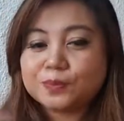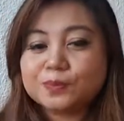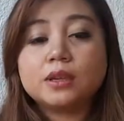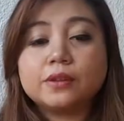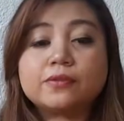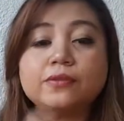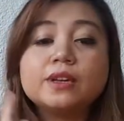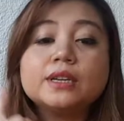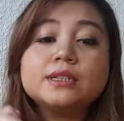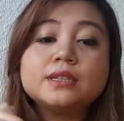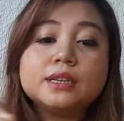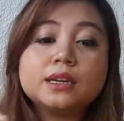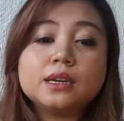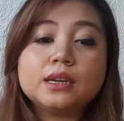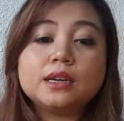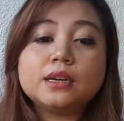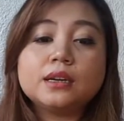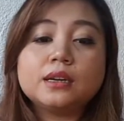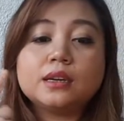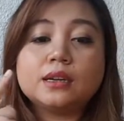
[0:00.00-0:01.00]
The first
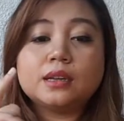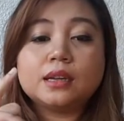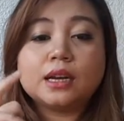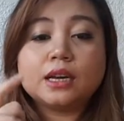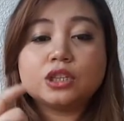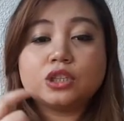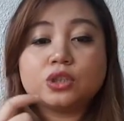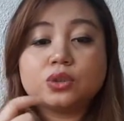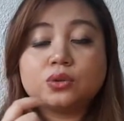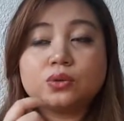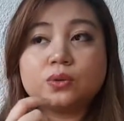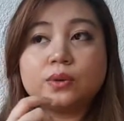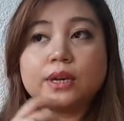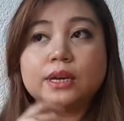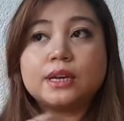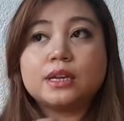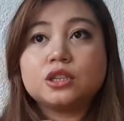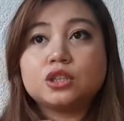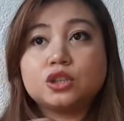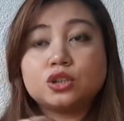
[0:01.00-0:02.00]
thing that I do
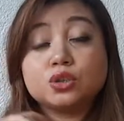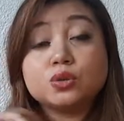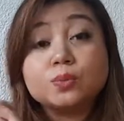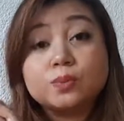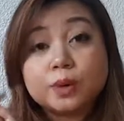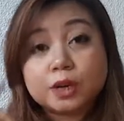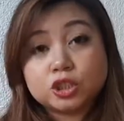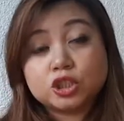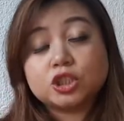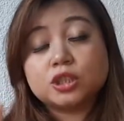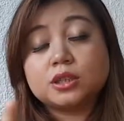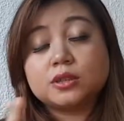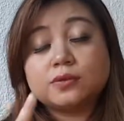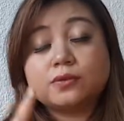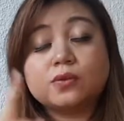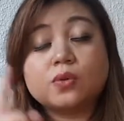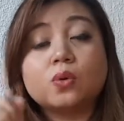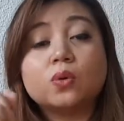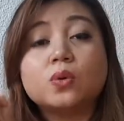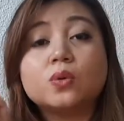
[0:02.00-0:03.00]
is to budget
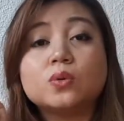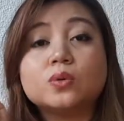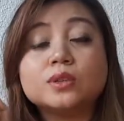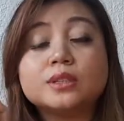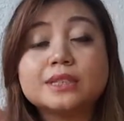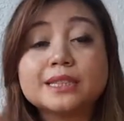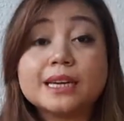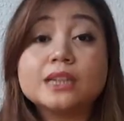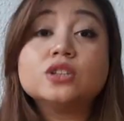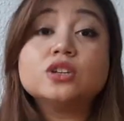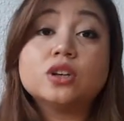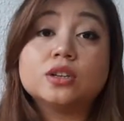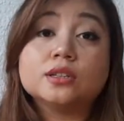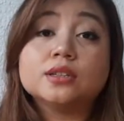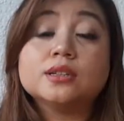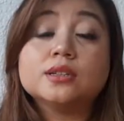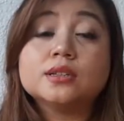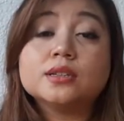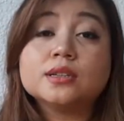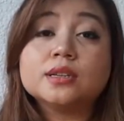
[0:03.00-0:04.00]
for
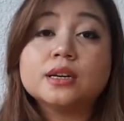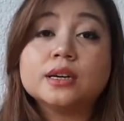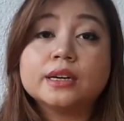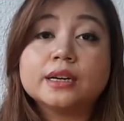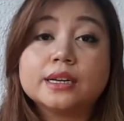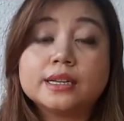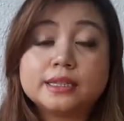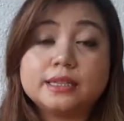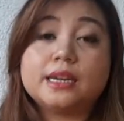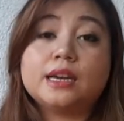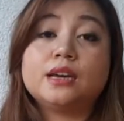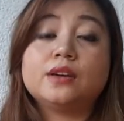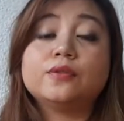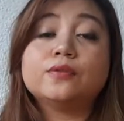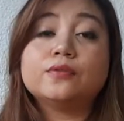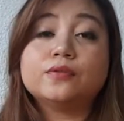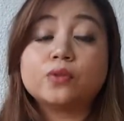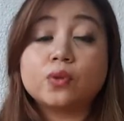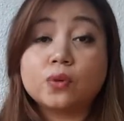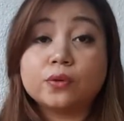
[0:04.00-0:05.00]
$10 a day
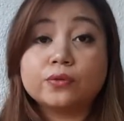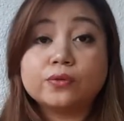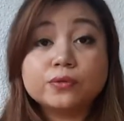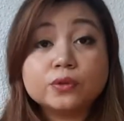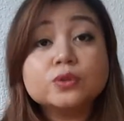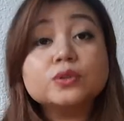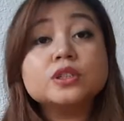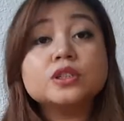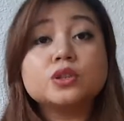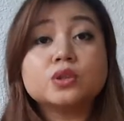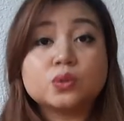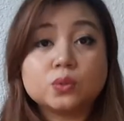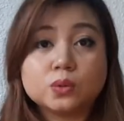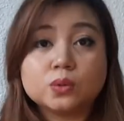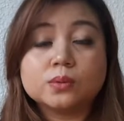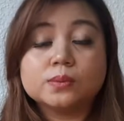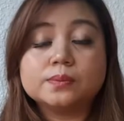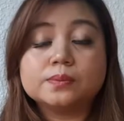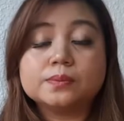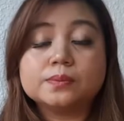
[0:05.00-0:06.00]
for food in
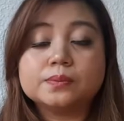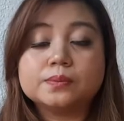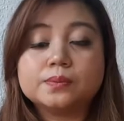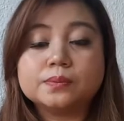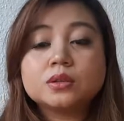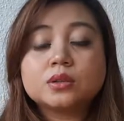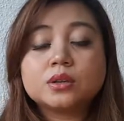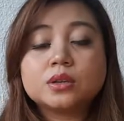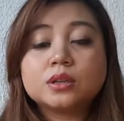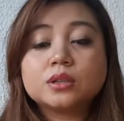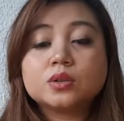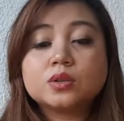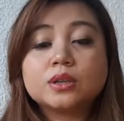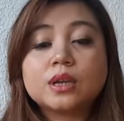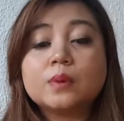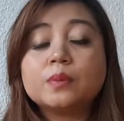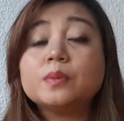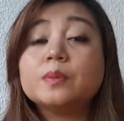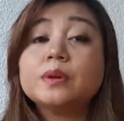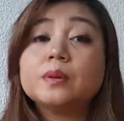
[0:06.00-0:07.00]
school. Okay, so that
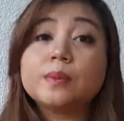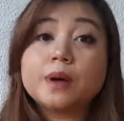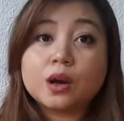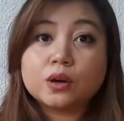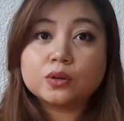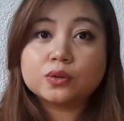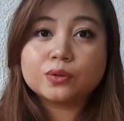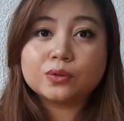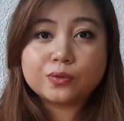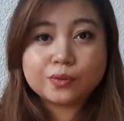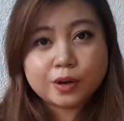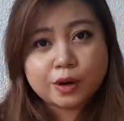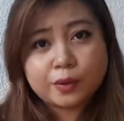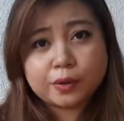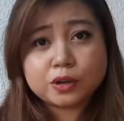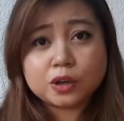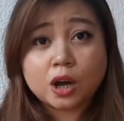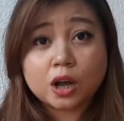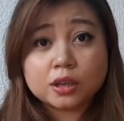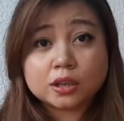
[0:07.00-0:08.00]
would be about
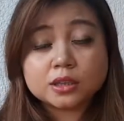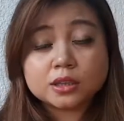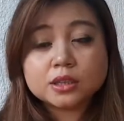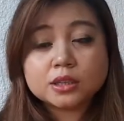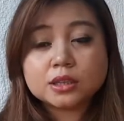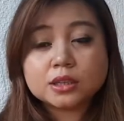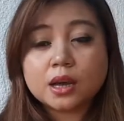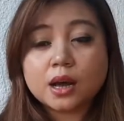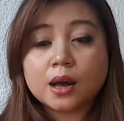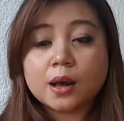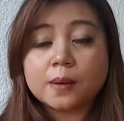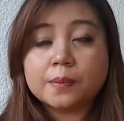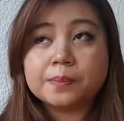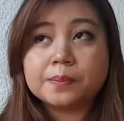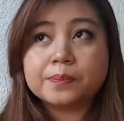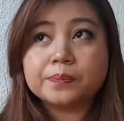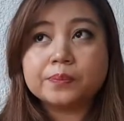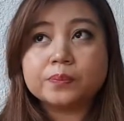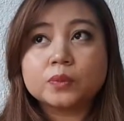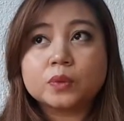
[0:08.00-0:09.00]
$300
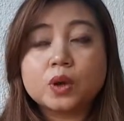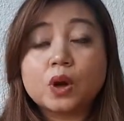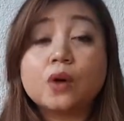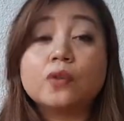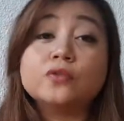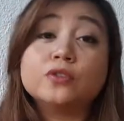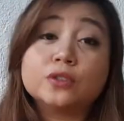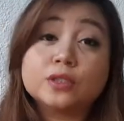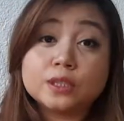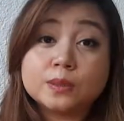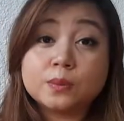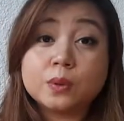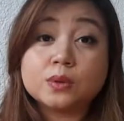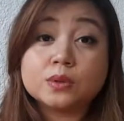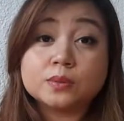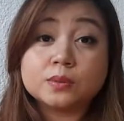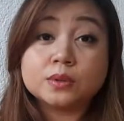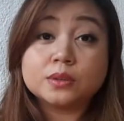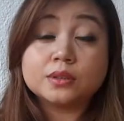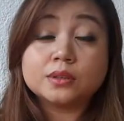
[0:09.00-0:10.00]
um, of your
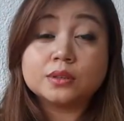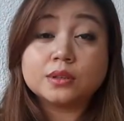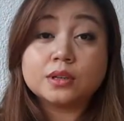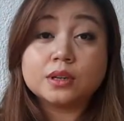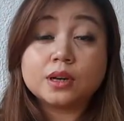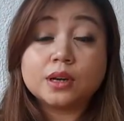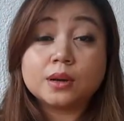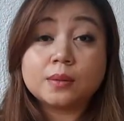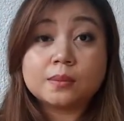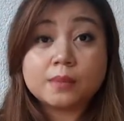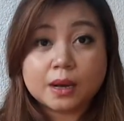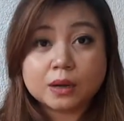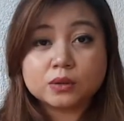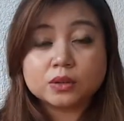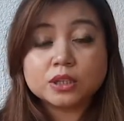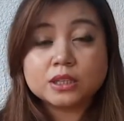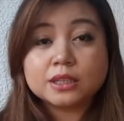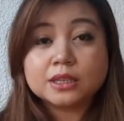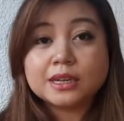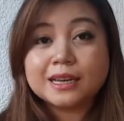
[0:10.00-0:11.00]
disposable
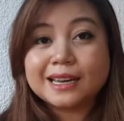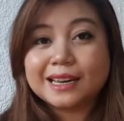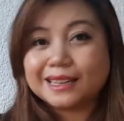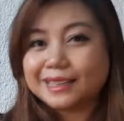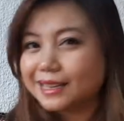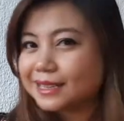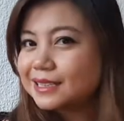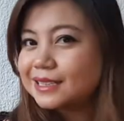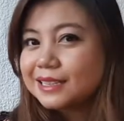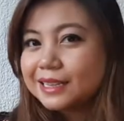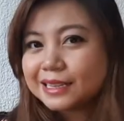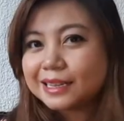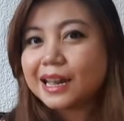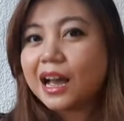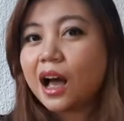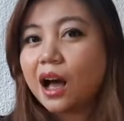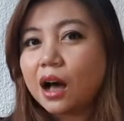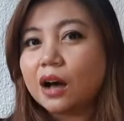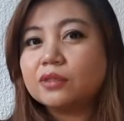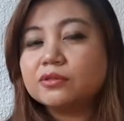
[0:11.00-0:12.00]
amount. That's nearly
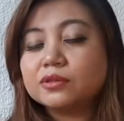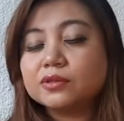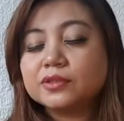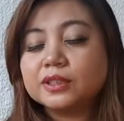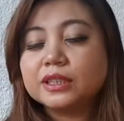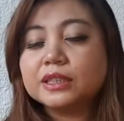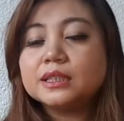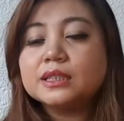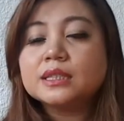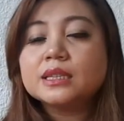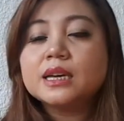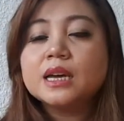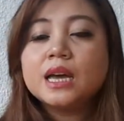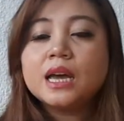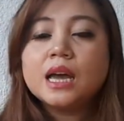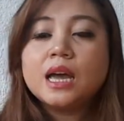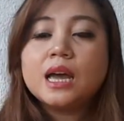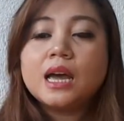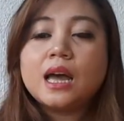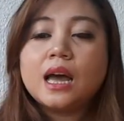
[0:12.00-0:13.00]
half of it.
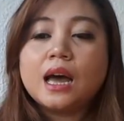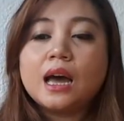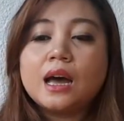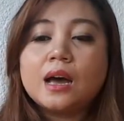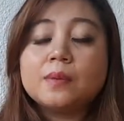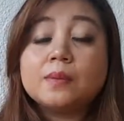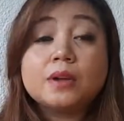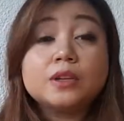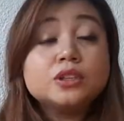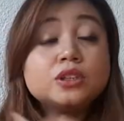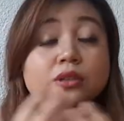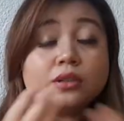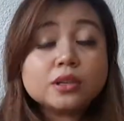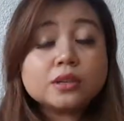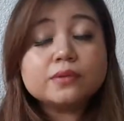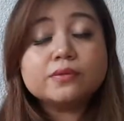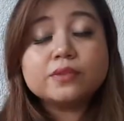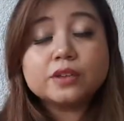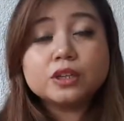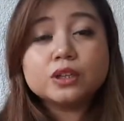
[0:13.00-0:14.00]
Um, I'll do
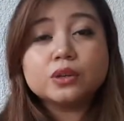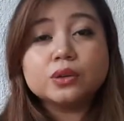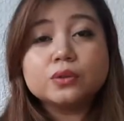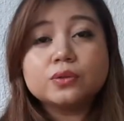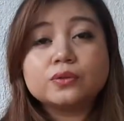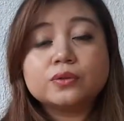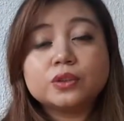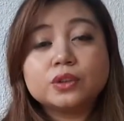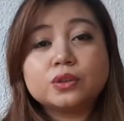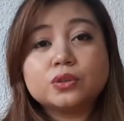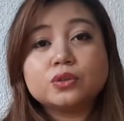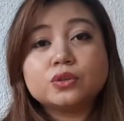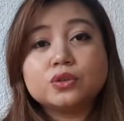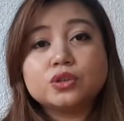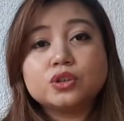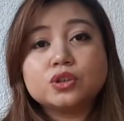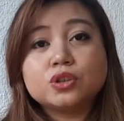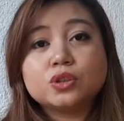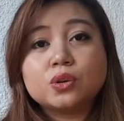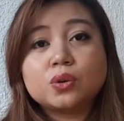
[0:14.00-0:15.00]
another video for you to
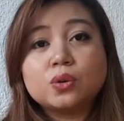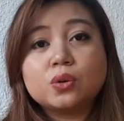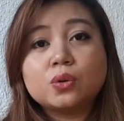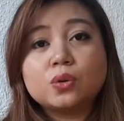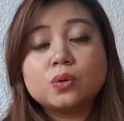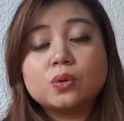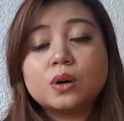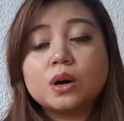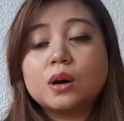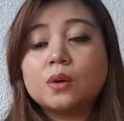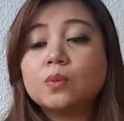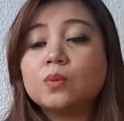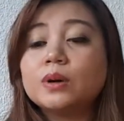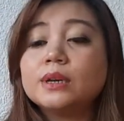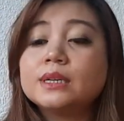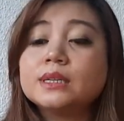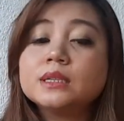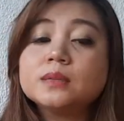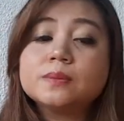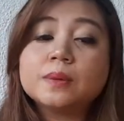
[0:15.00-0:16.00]
show um, what
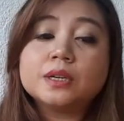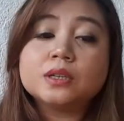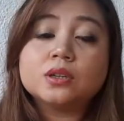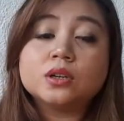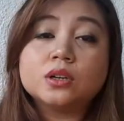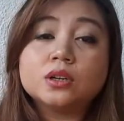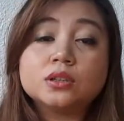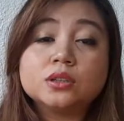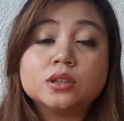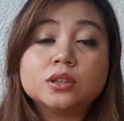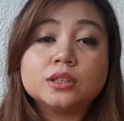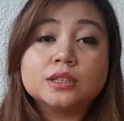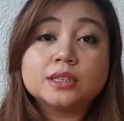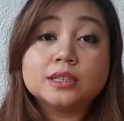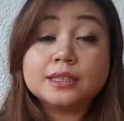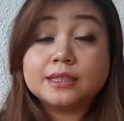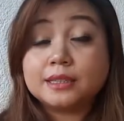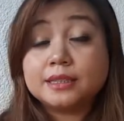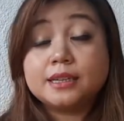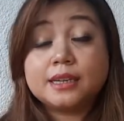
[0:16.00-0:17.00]
I spend on on a
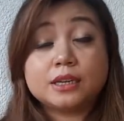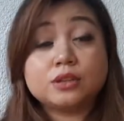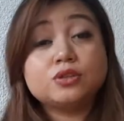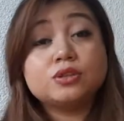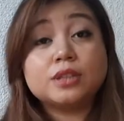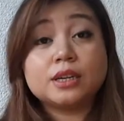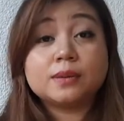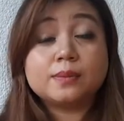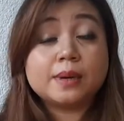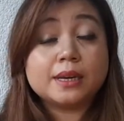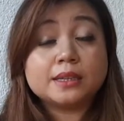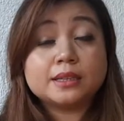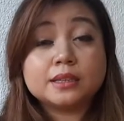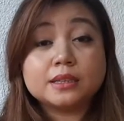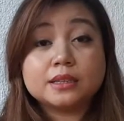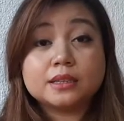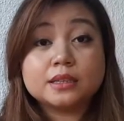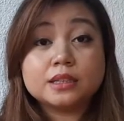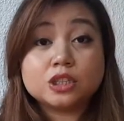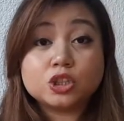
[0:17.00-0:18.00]
day-to-day -day
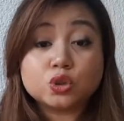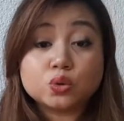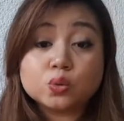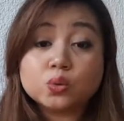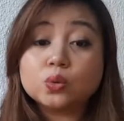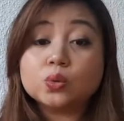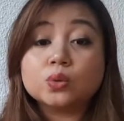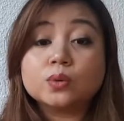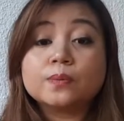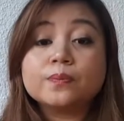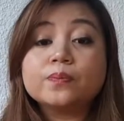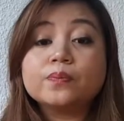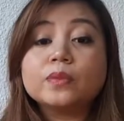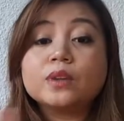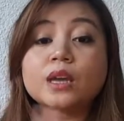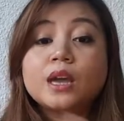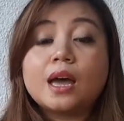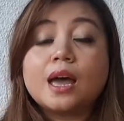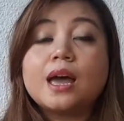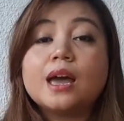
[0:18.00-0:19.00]
basis in school
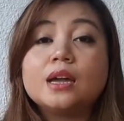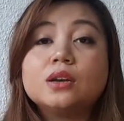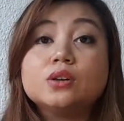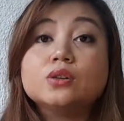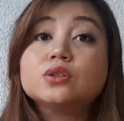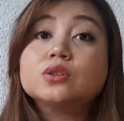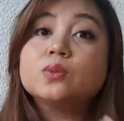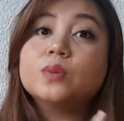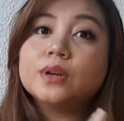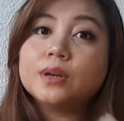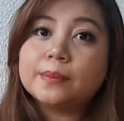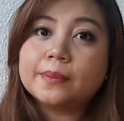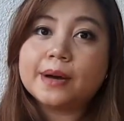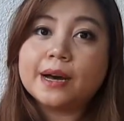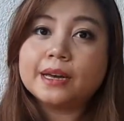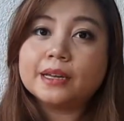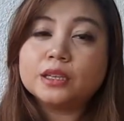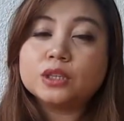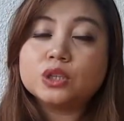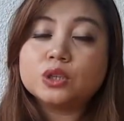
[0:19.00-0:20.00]
and also what I buy
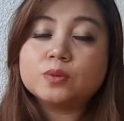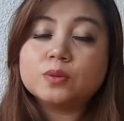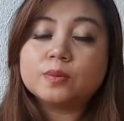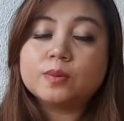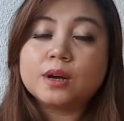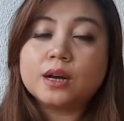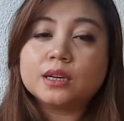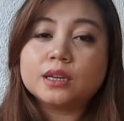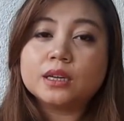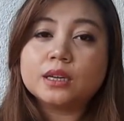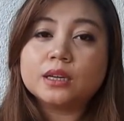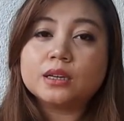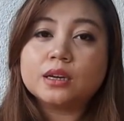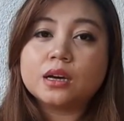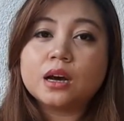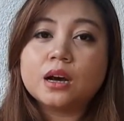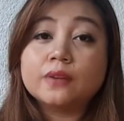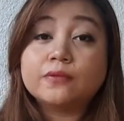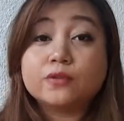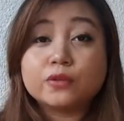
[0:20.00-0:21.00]
at the supermarket
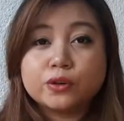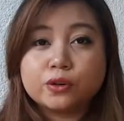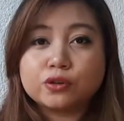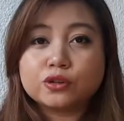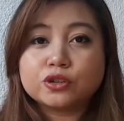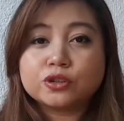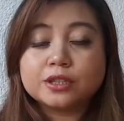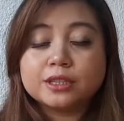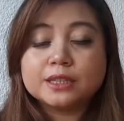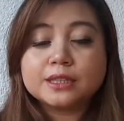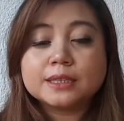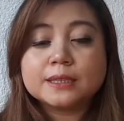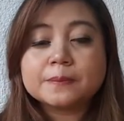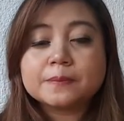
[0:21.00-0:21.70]
uh, for groceries.